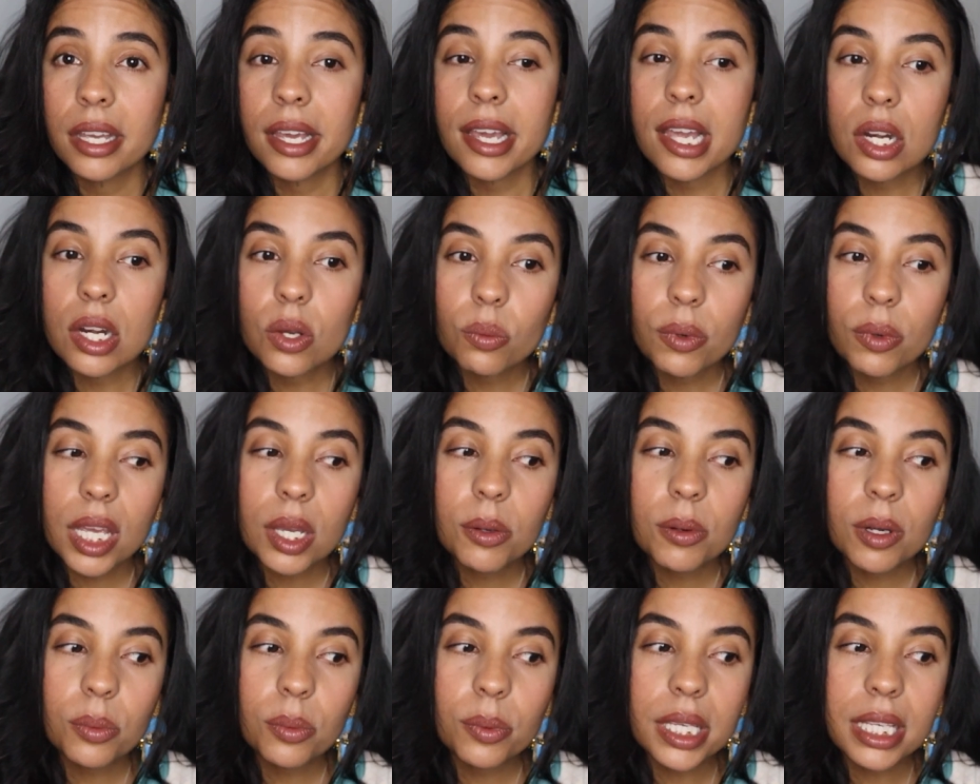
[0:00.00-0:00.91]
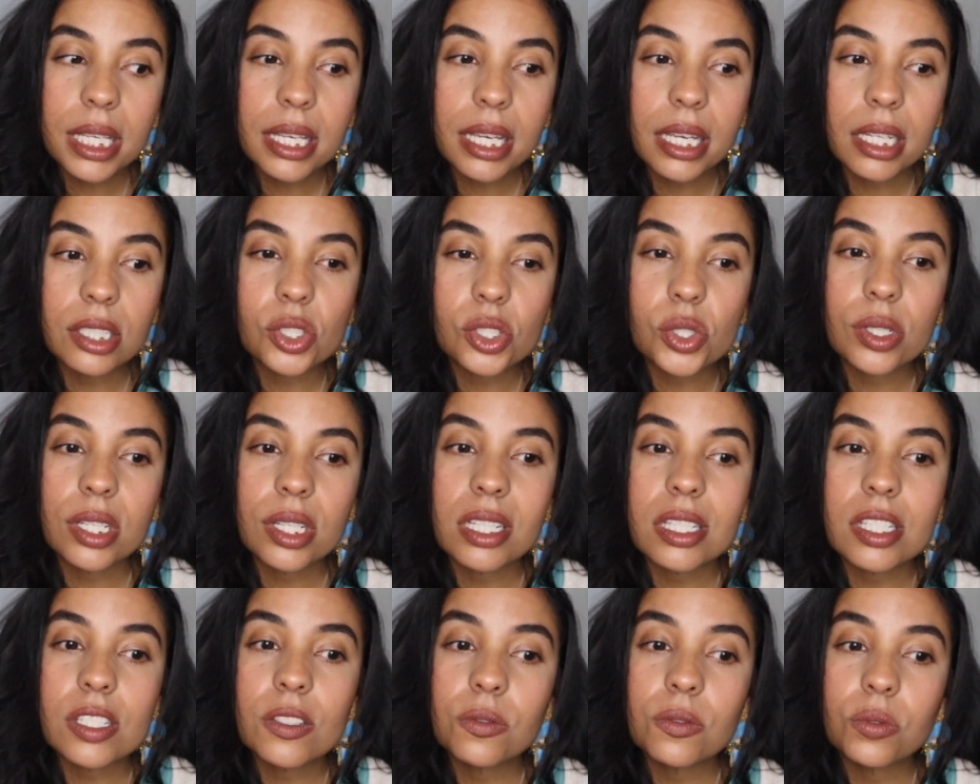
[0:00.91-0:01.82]
in a way where we can
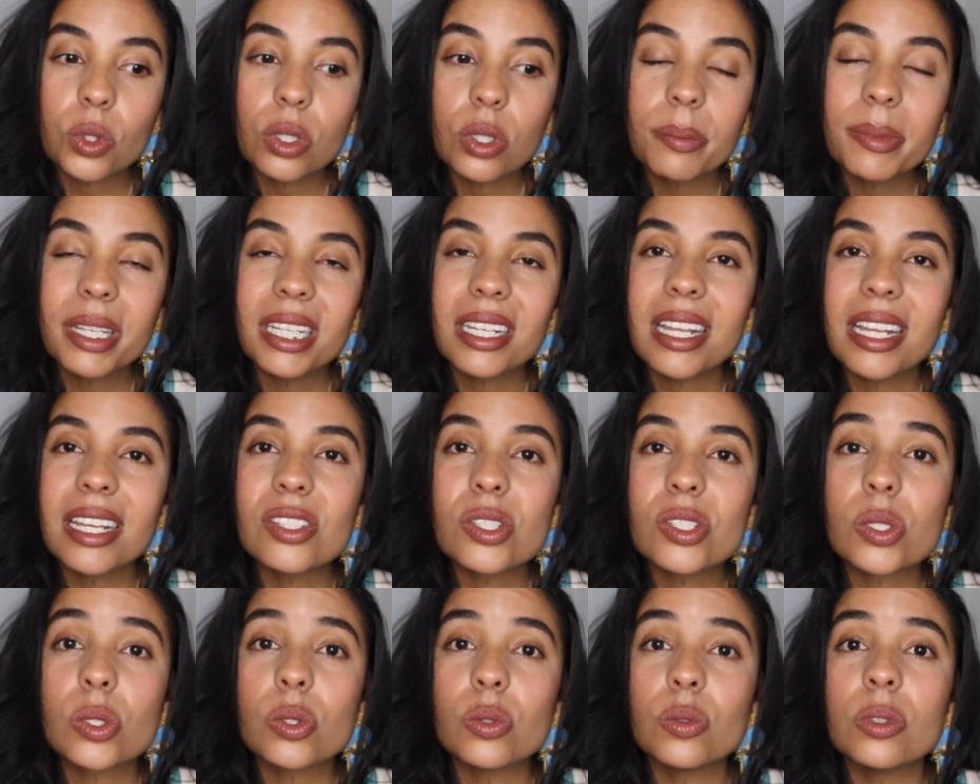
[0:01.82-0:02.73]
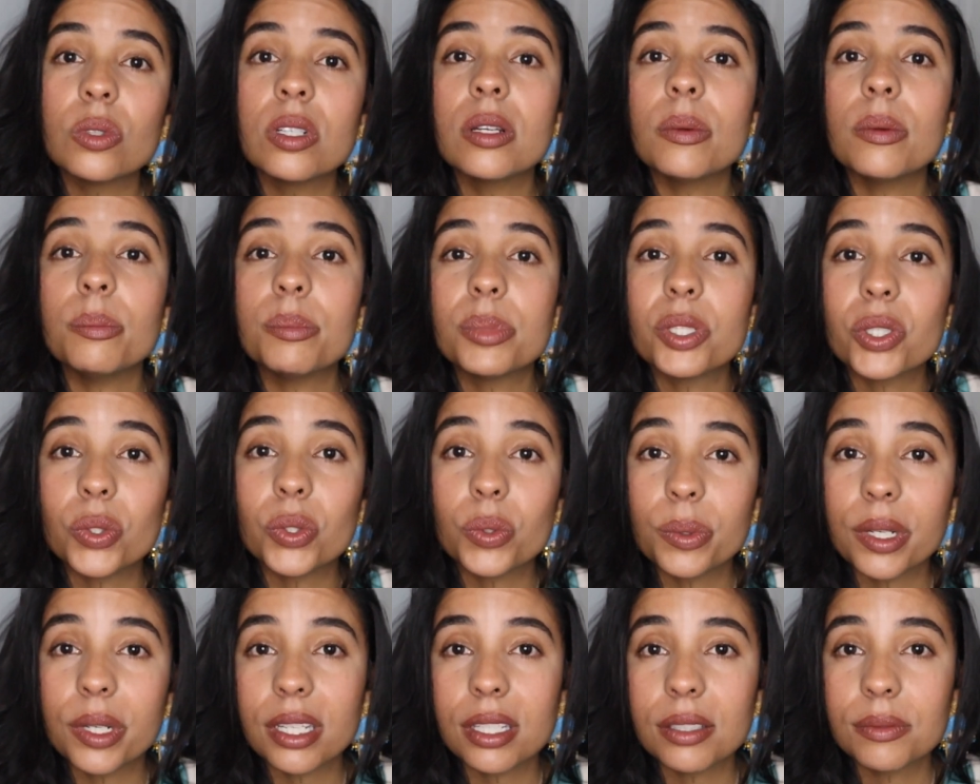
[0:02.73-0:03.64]
transform it into
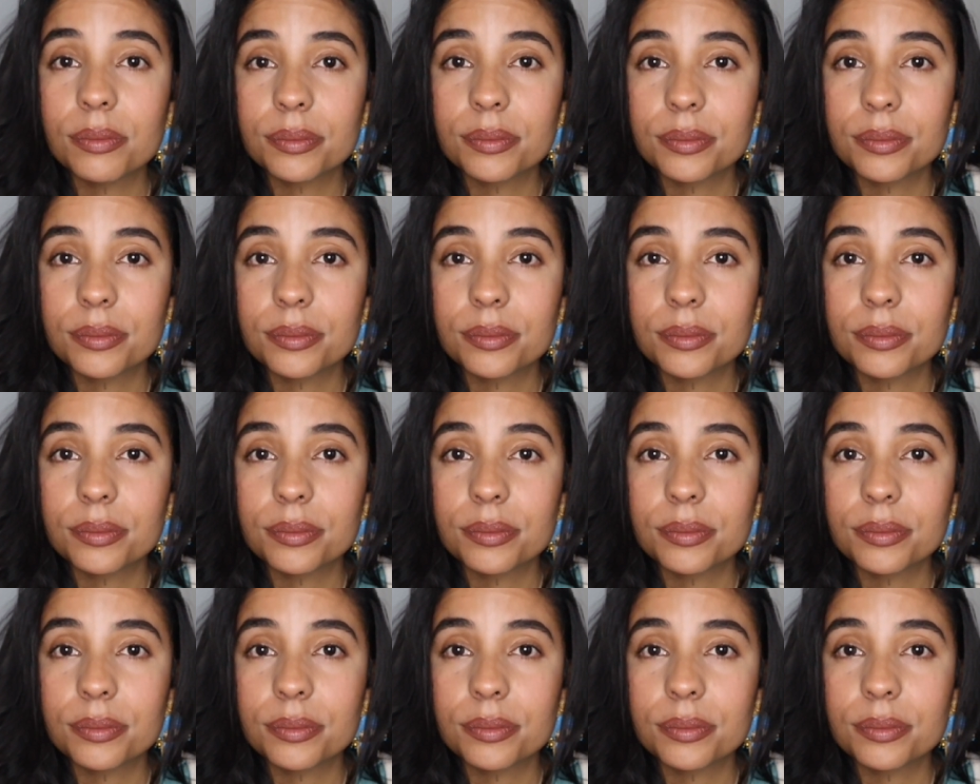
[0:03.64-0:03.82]
beauty.